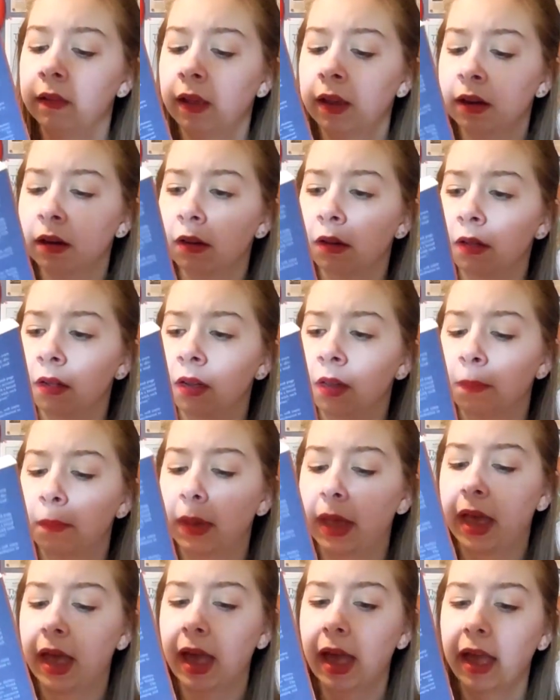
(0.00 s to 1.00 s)
Desired
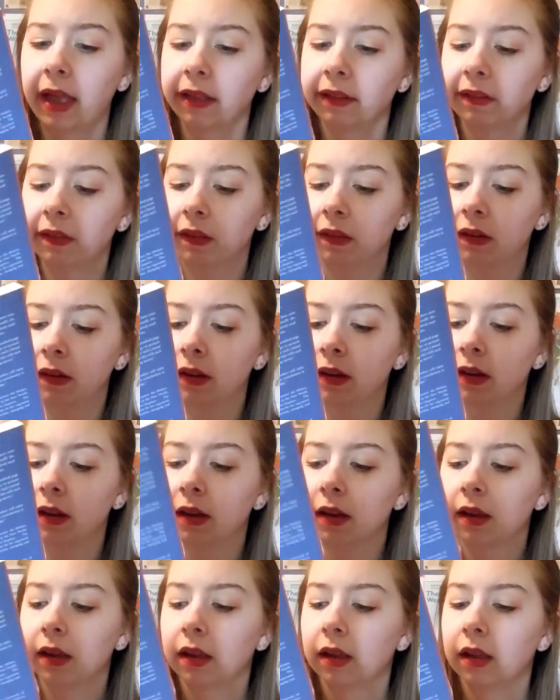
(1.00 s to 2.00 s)
Past,
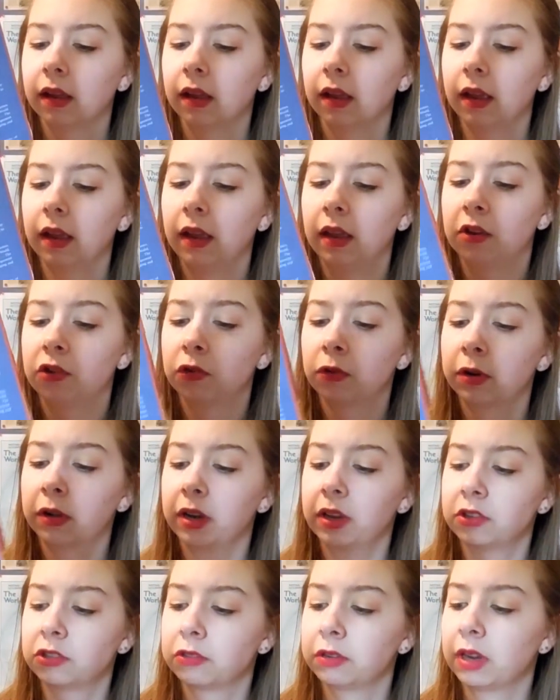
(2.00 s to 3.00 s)
a
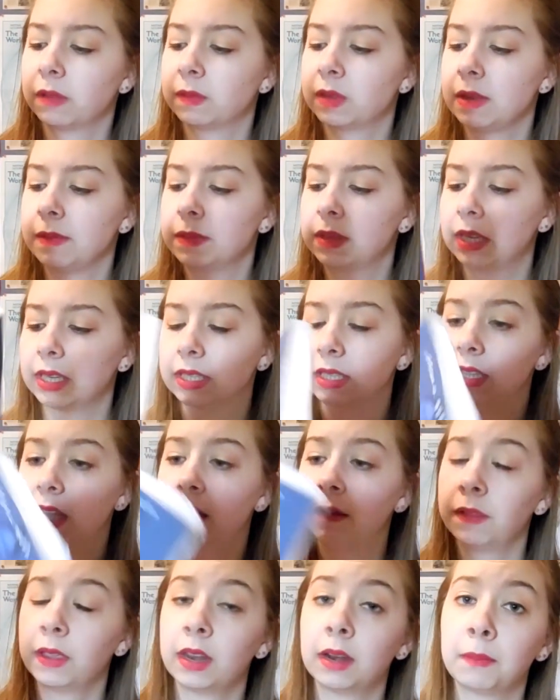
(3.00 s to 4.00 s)
short history of same-sex
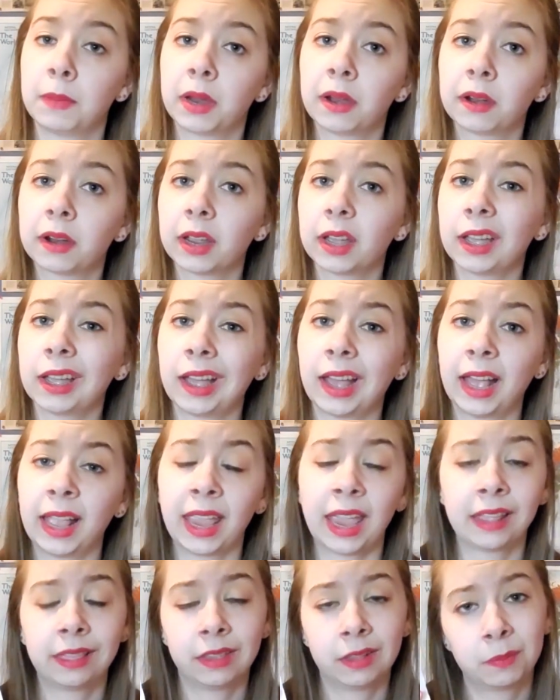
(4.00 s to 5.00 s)
love in America.
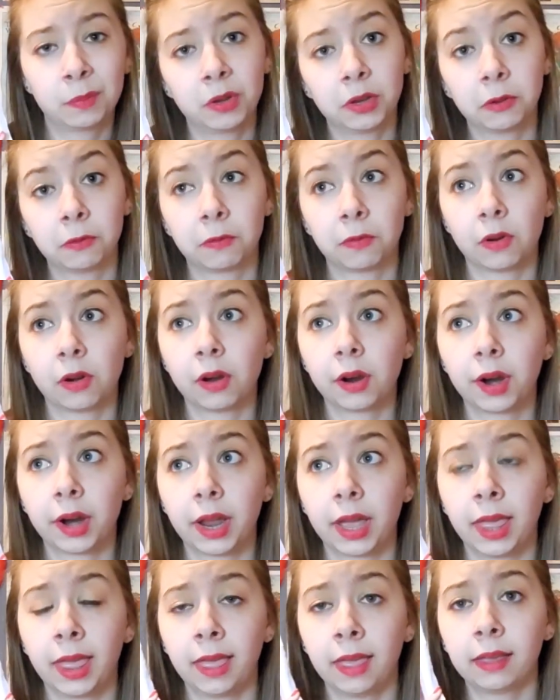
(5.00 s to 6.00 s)
I had this book for
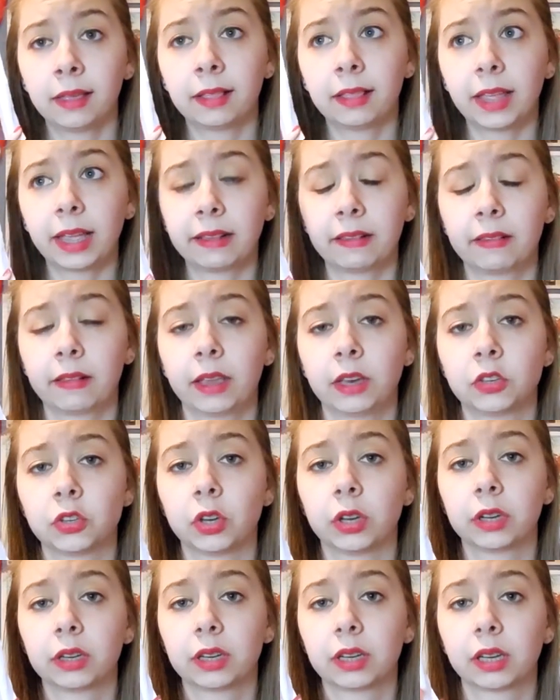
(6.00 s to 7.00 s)
a class I
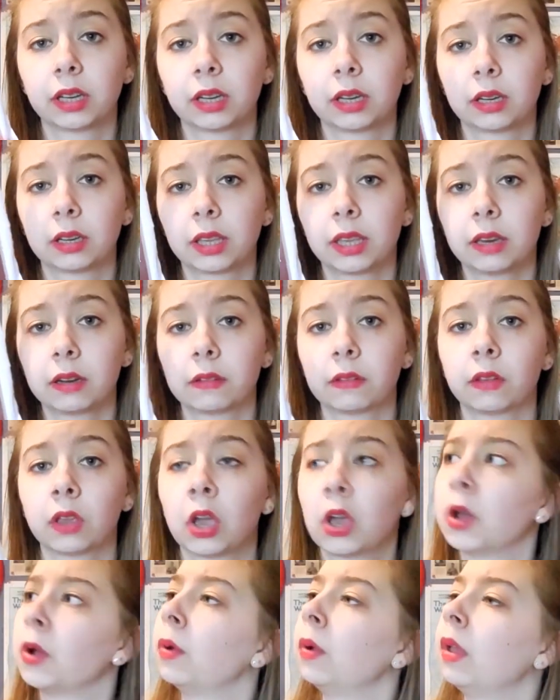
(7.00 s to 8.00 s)
took years
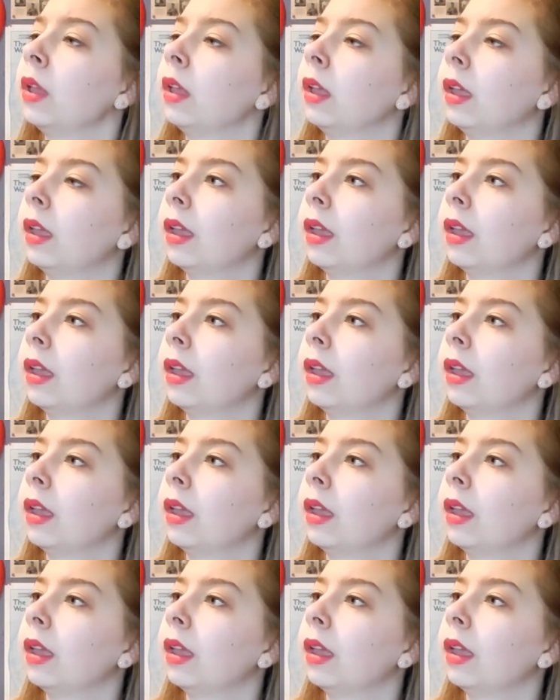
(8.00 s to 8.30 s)
ago.